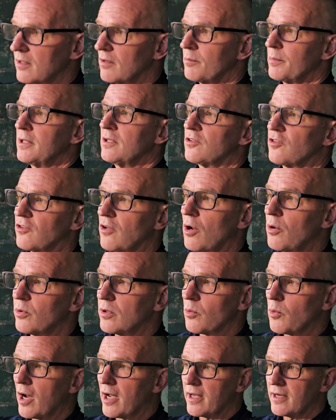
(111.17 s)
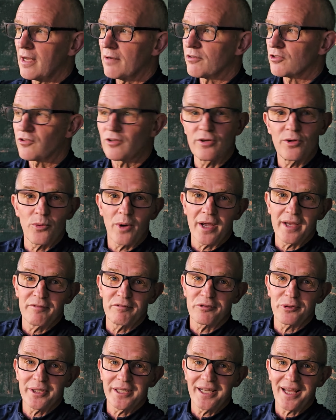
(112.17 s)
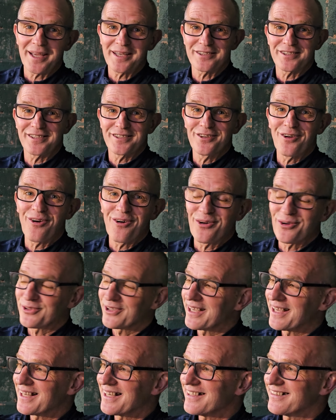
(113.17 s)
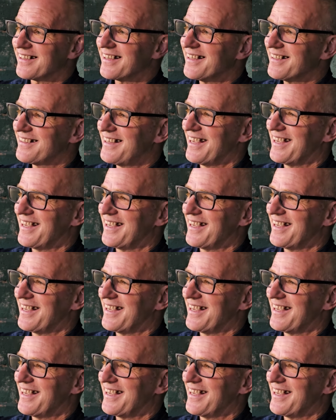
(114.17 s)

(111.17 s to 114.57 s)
I mean, Stone away and Atherstone away in 3 days is not ideal, is it?